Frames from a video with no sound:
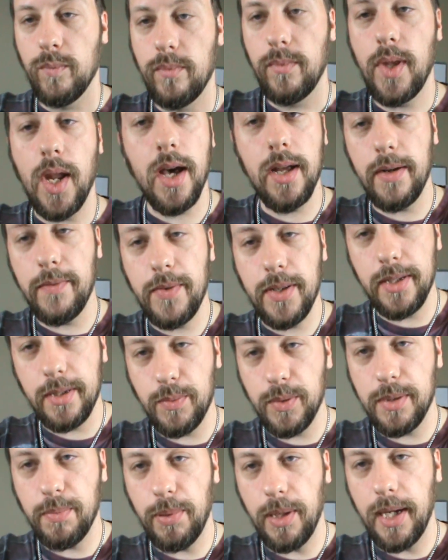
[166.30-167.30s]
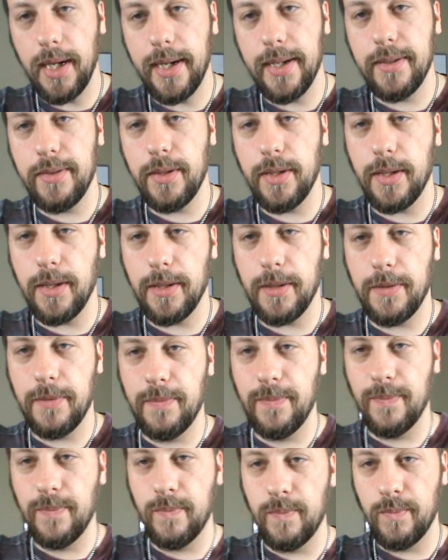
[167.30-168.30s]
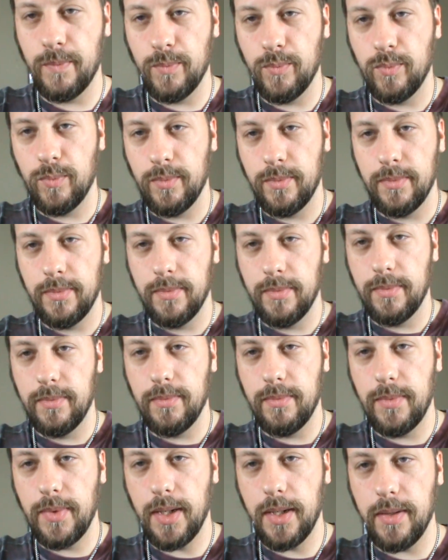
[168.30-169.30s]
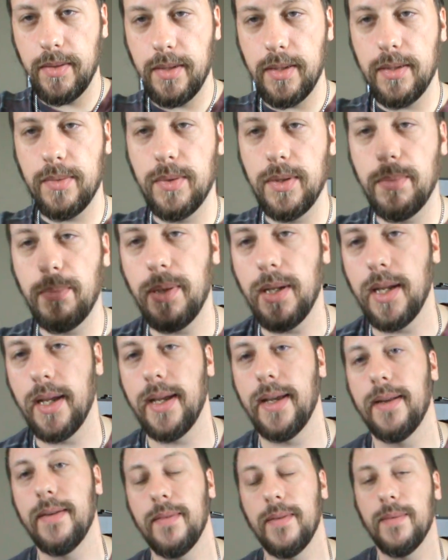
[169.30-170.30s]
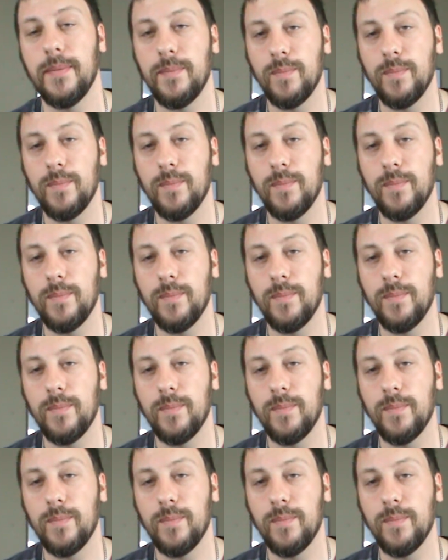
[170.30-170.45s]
None of this was planned, y'all. None of this was planned.